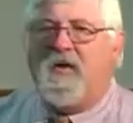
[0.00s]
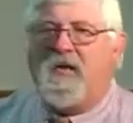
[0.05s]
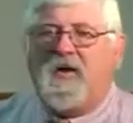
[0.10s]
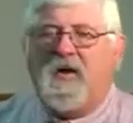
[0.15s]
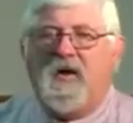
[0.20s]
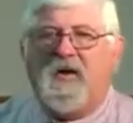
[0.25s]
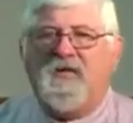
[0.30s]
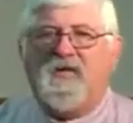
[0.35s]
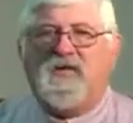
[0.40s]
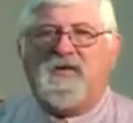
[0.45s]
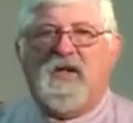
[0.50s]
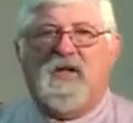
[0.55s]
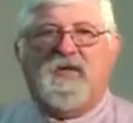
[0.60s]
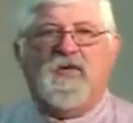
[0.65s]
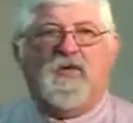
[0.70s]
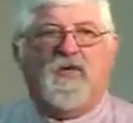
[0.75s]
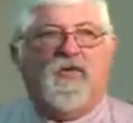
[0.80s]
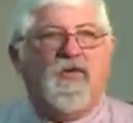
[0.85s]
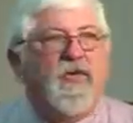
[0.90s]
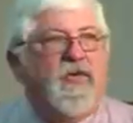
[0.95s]
curve is a
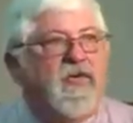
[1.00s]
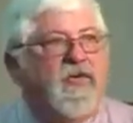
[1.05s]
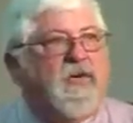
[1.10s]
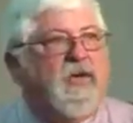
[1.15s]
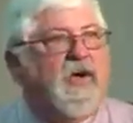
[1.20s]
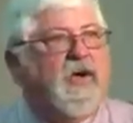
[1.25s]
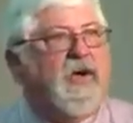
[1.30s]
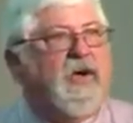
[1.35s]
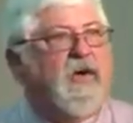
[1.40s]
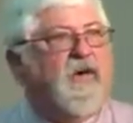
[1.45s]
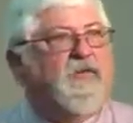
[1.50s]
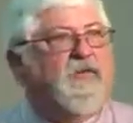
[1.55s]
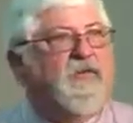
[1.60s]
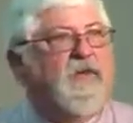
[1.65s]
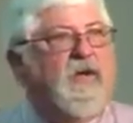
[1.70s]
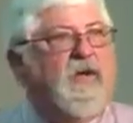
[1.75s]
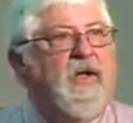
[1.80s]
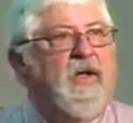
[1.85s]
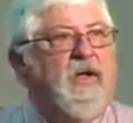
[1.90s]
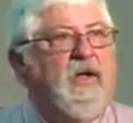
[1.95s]
true curve.
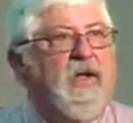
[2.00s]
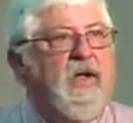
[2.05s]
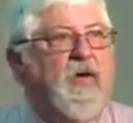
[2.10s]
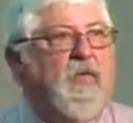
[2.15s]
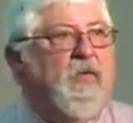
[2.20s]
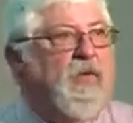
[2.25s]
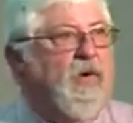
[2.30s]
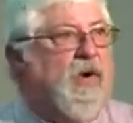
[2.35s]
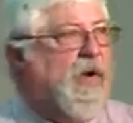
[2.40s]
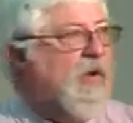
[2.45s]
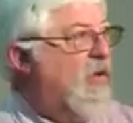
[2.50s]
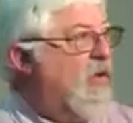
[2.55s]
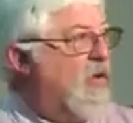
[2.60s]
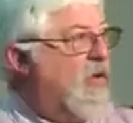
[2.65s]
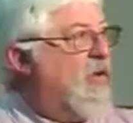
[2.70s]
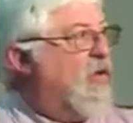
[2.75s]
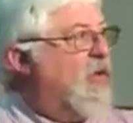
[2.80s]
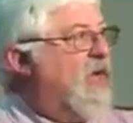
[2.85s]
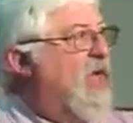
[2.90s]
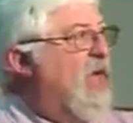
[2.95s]
And we're all,
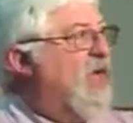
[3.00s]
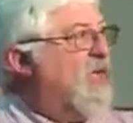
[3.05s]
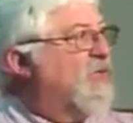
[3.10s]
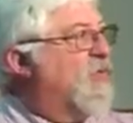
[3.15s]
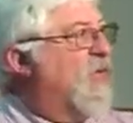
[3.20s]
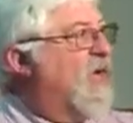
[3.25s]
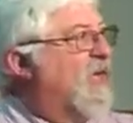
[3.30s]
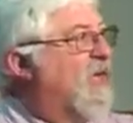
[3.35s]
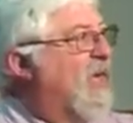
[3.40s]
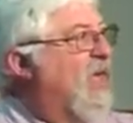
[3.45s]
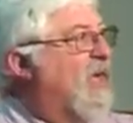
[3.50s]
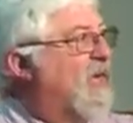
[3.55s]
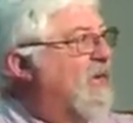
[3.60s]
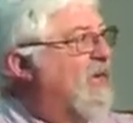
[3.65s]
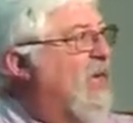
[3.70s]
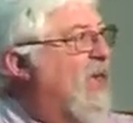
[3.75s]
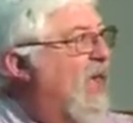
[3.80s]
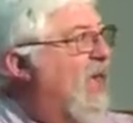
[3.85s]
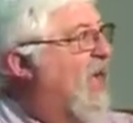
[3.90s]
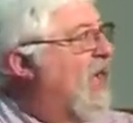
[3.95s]
oh yes, we'd like
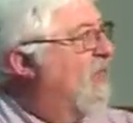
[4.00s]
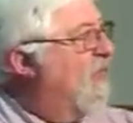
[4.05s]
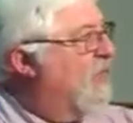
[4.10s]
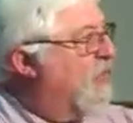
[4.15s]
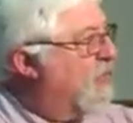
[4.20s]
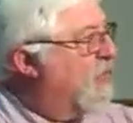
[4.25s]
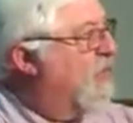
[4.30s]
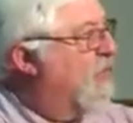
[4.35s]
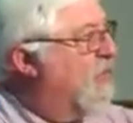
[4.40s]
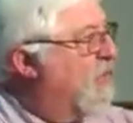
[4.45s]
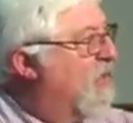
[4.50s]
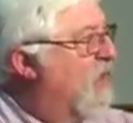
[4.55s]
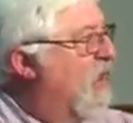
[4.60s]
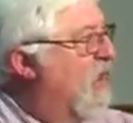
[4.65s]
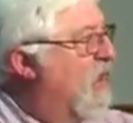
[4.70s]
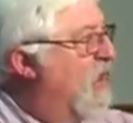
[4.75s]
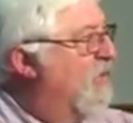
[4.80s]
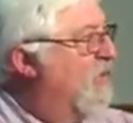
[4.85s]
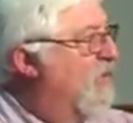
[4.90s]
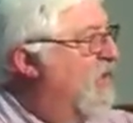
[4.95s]
to have a true
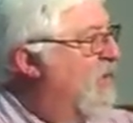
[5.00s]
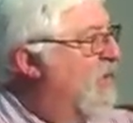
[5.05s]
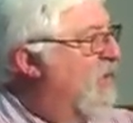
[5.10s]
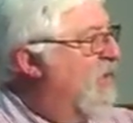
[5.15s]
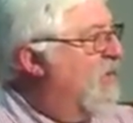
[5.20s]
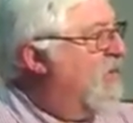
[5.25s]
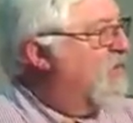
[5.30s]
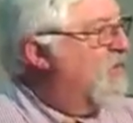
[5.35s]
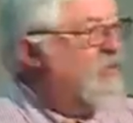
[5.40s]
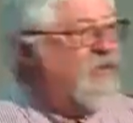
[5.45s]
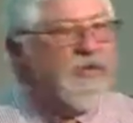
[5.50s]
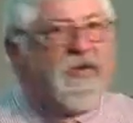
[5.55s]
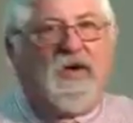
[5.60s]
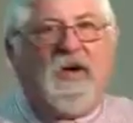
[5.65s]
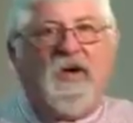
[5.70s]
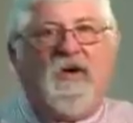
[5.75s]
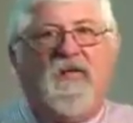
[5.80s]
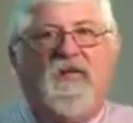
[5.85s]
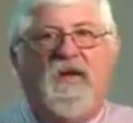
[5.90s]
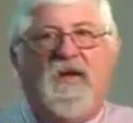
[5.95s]
curve. You know what a true
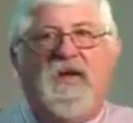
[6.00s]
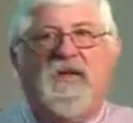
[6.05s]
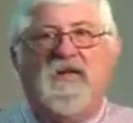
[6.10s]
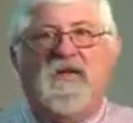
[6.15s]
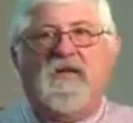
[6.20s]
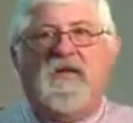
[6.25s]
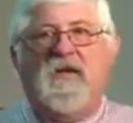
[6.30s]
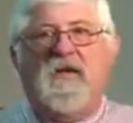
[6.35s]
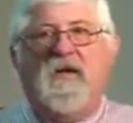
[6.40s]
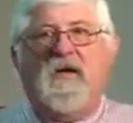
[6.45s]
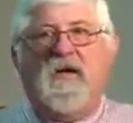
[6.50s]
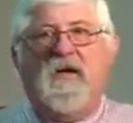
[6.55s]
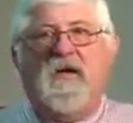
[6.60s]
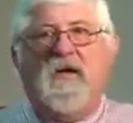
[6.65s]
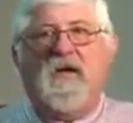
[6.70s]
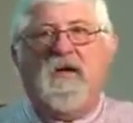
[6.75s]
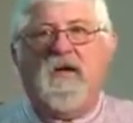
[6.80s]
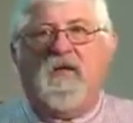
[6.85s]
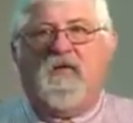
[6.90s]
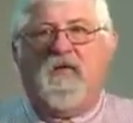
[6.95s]
curve is?
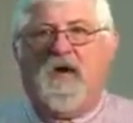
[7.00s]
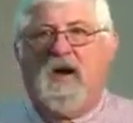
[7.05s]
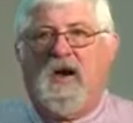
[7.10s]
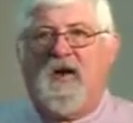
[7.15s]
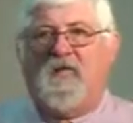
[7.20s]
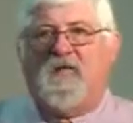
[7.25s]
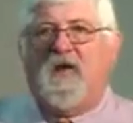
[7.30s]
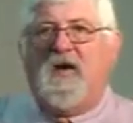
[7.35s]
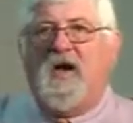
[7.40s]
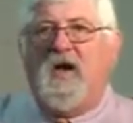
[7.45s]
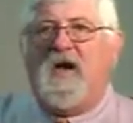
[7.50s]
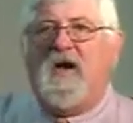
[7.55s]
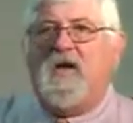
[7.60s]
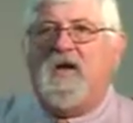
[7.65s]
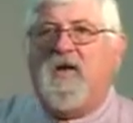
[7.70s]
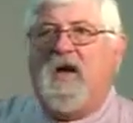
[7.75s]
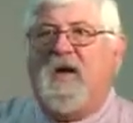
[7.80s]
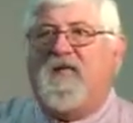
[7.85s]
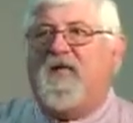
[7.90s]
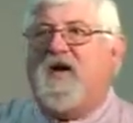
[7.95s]
For every A,
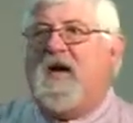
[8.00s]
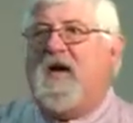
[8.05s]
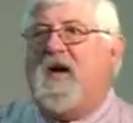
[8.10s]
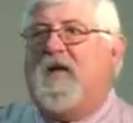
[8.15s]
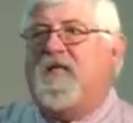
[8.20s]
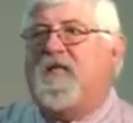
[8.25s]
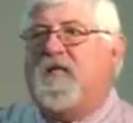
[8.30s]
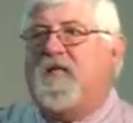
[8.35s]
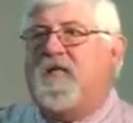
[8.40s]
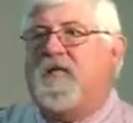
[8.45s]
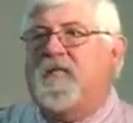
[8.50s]
you have an F.